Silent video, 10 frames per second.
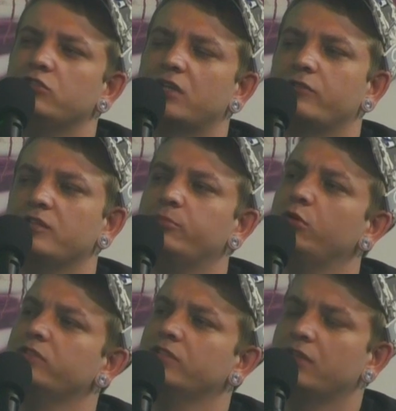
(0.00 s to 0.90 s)
You're not really
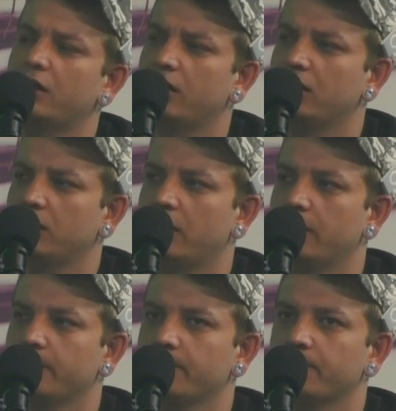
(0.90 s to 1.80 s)
posting a
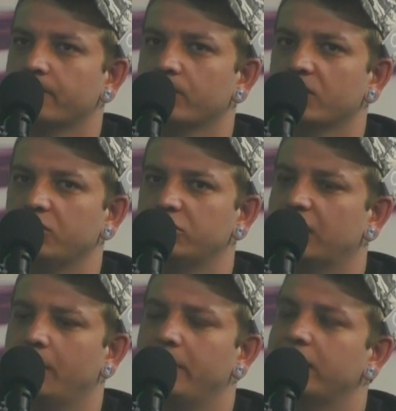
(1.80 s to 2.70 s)
lot. You're just
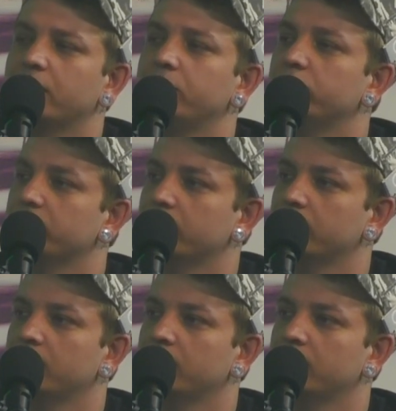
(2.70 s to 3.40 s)
kind of making the music.